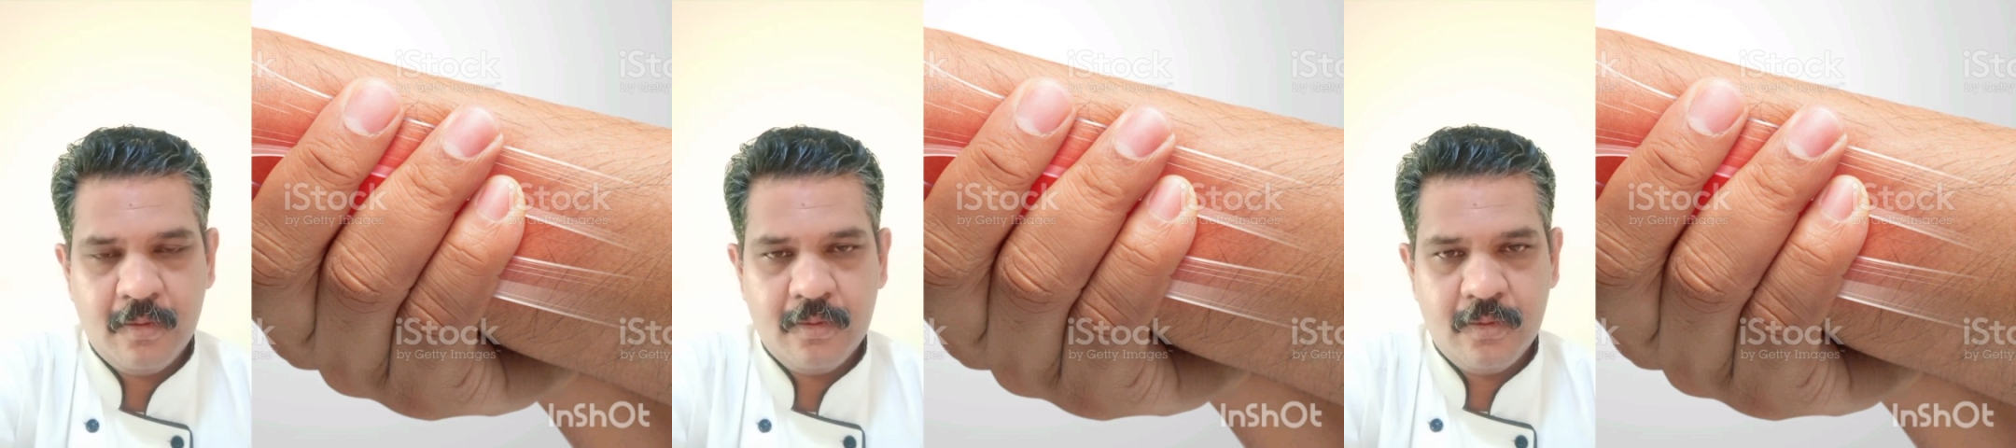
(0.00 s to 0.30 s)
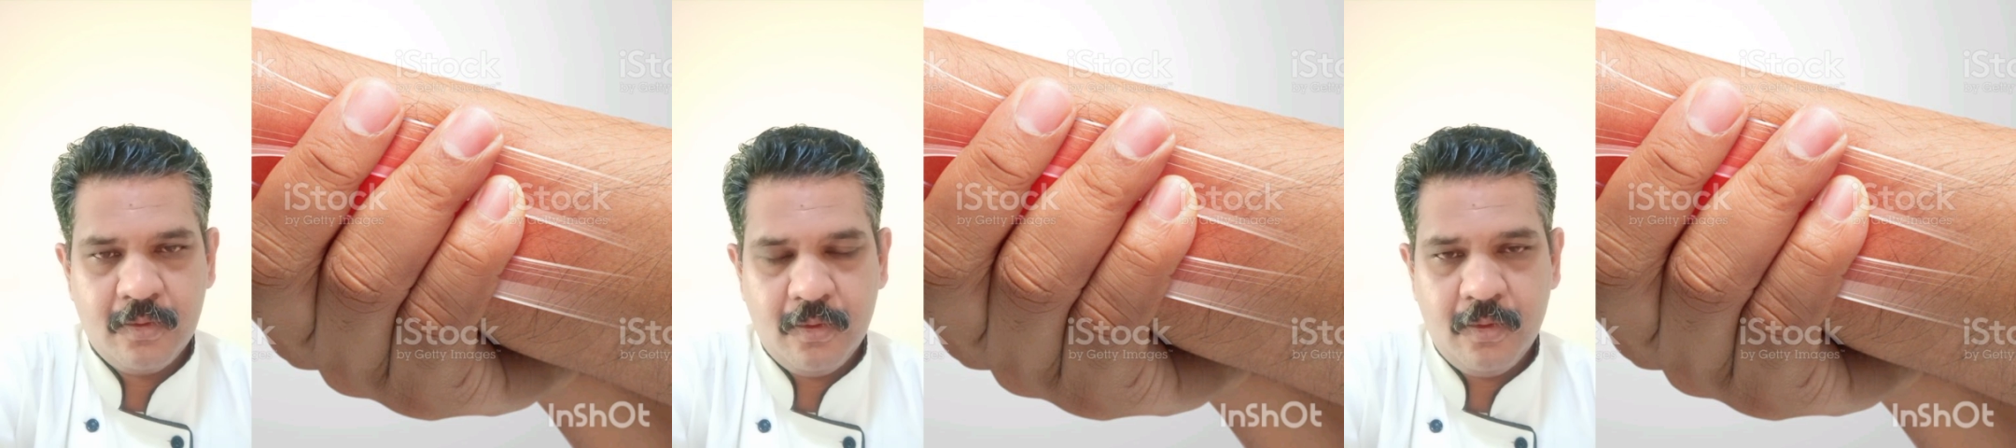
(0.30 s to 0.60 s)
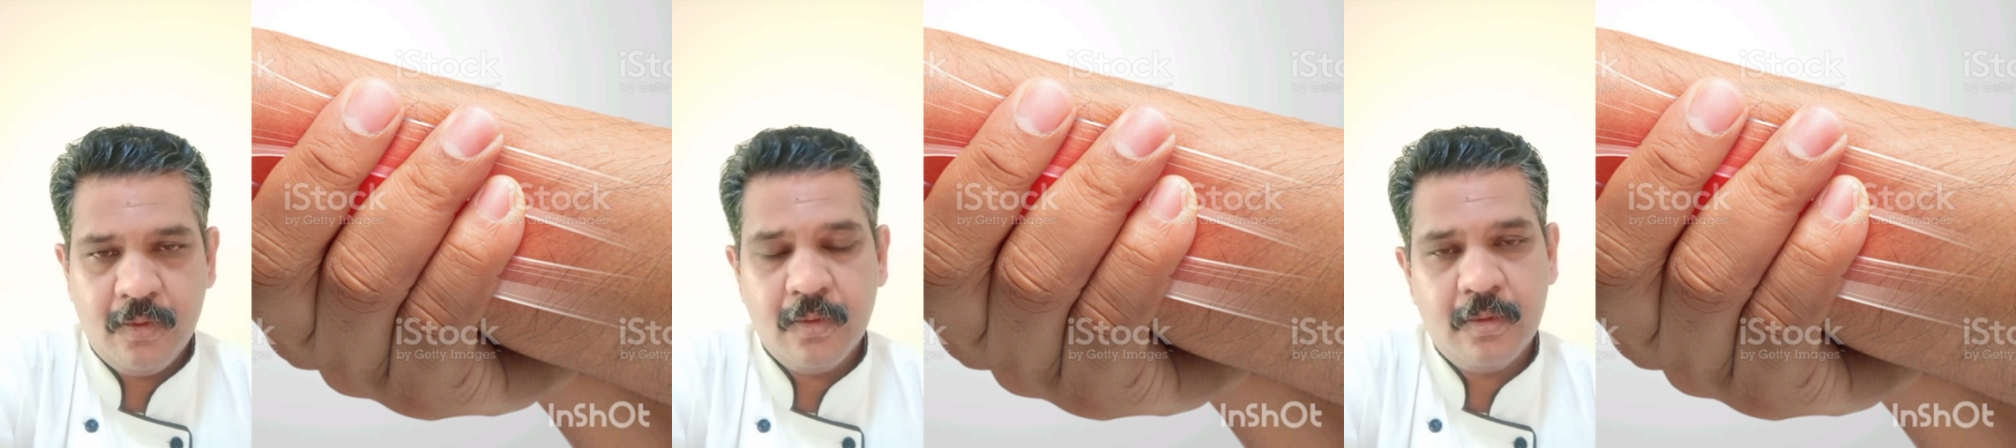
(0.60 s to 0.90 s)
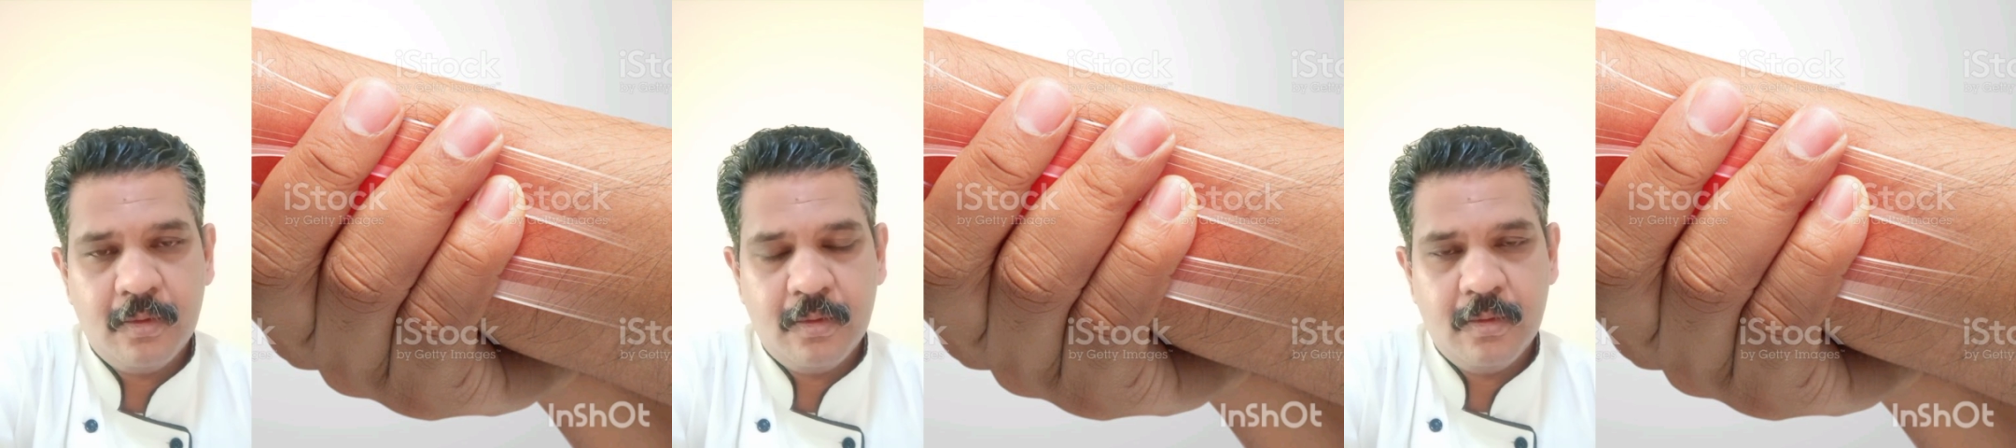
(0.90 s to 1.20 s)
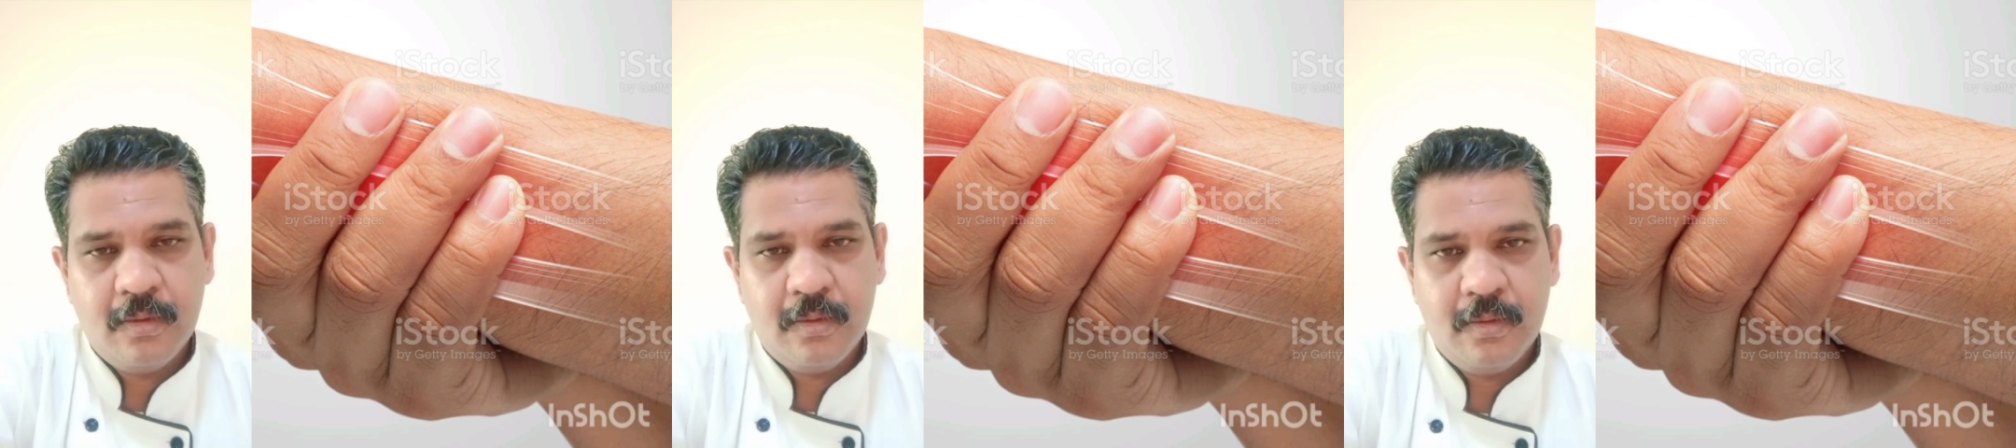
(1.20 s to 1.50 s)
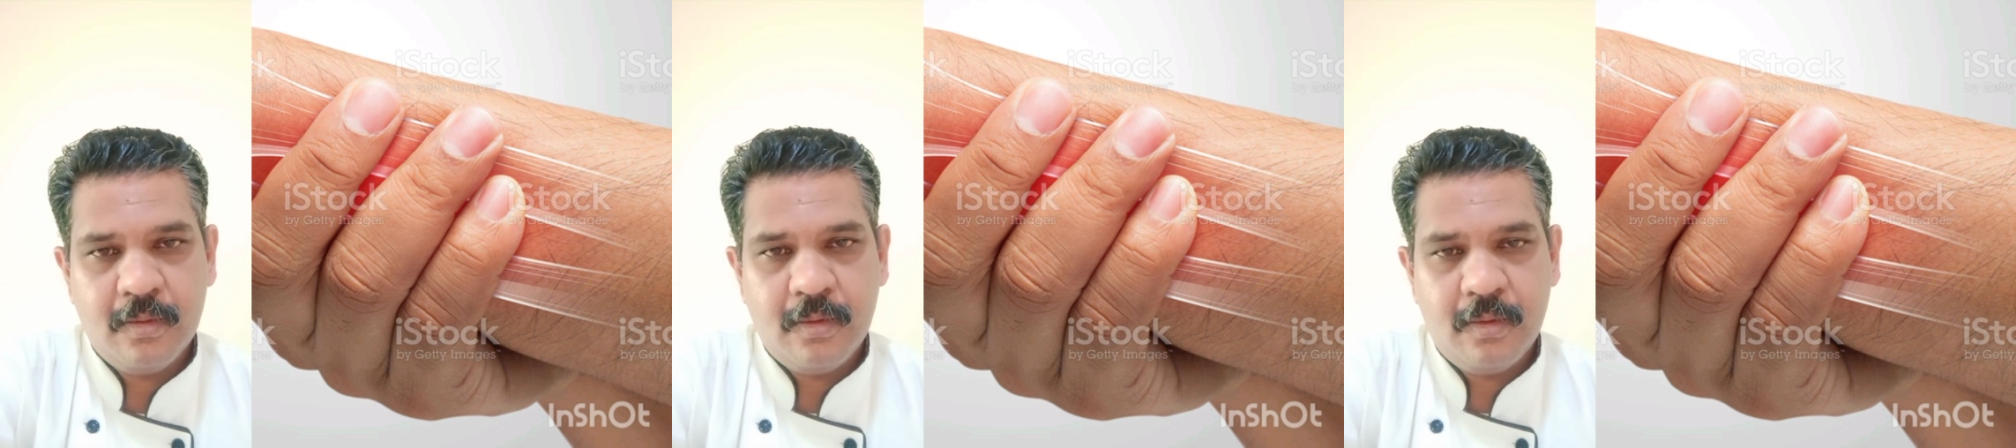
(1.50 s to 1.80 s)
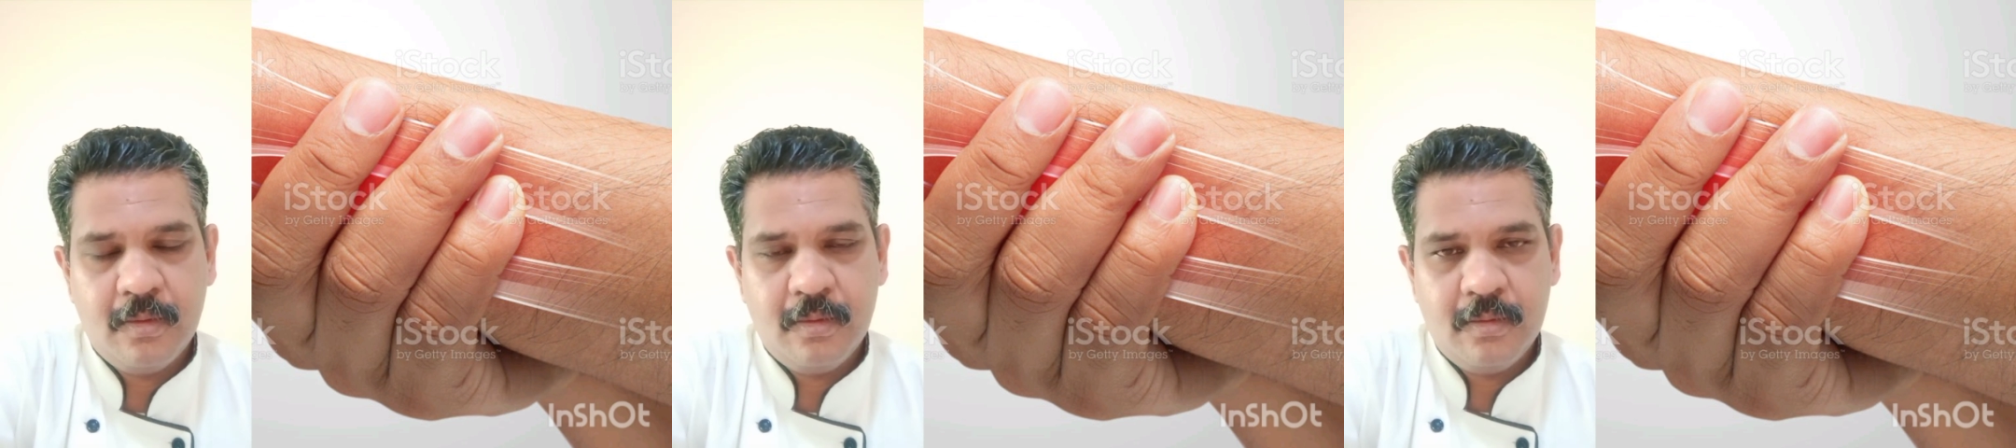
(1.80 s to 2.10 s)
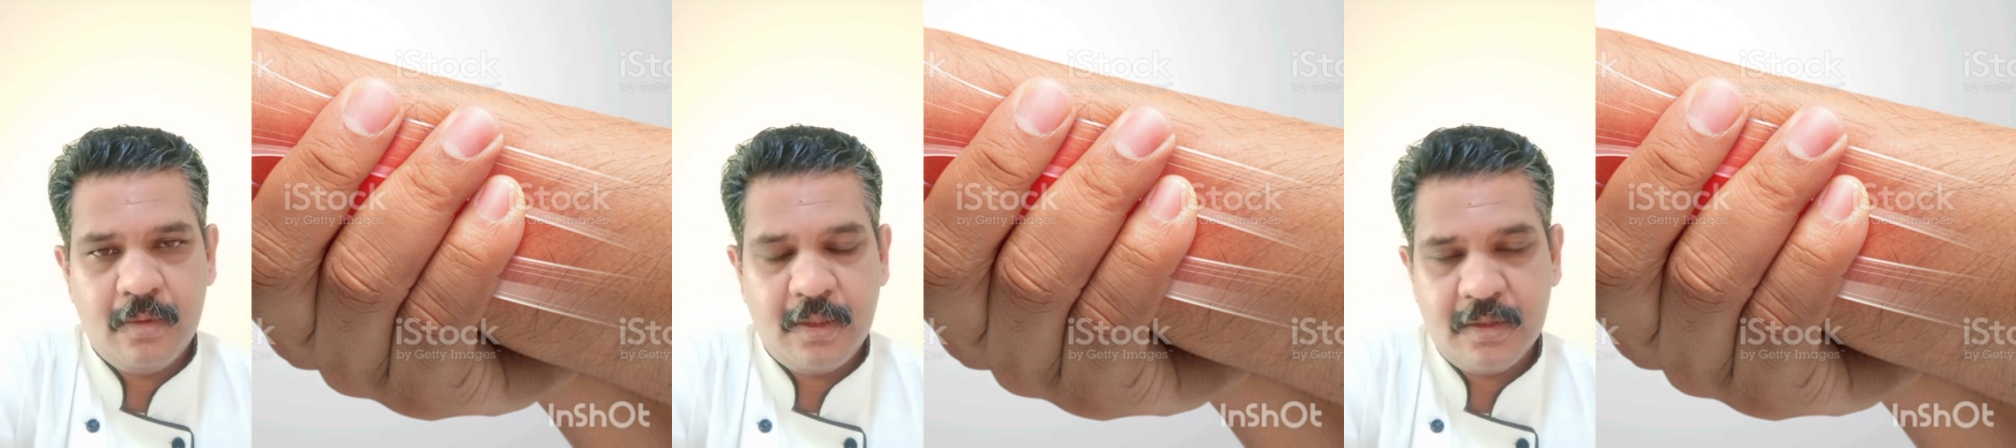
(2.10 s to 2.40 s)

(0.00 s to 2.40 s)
So there